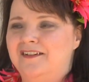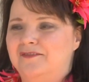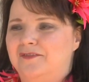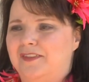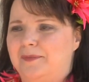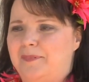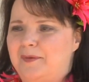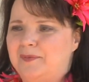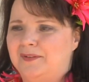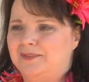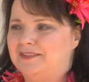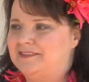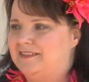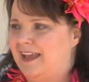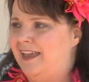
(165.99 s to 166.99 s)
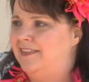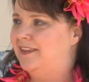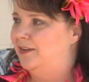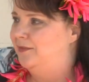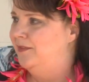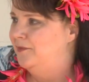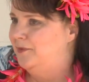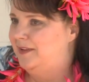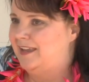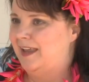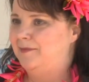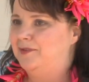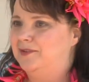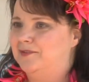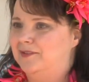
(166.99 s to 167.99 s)
for the people understand that we
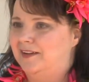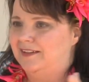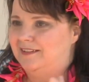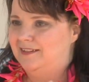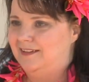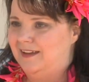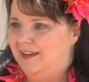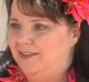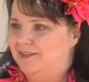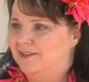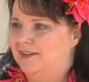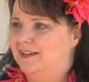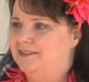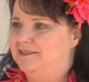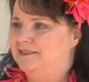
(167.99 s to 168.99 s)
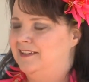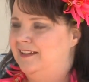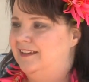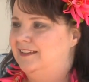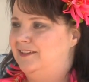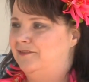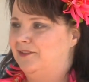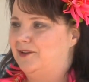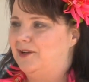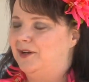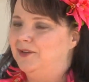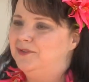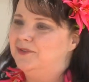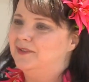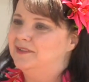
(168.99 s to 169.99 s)
came to together as different
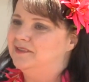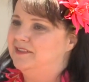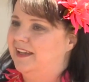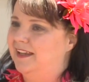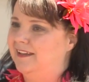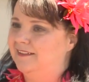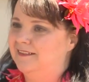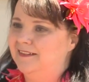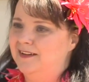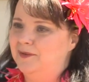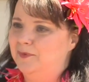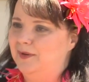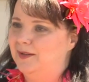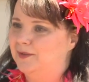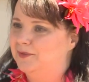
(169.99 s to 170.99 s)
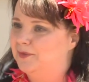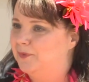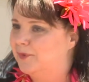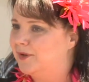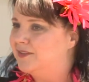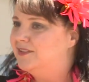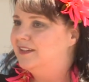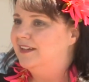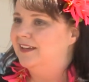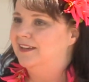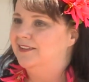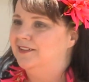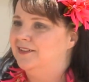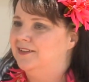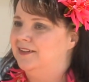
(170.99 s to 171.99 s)
cultures and we learned to work
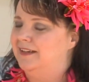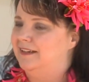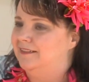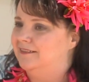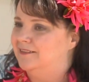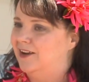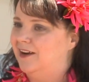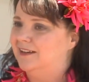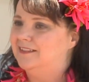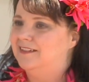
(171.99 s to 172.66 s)
together and talk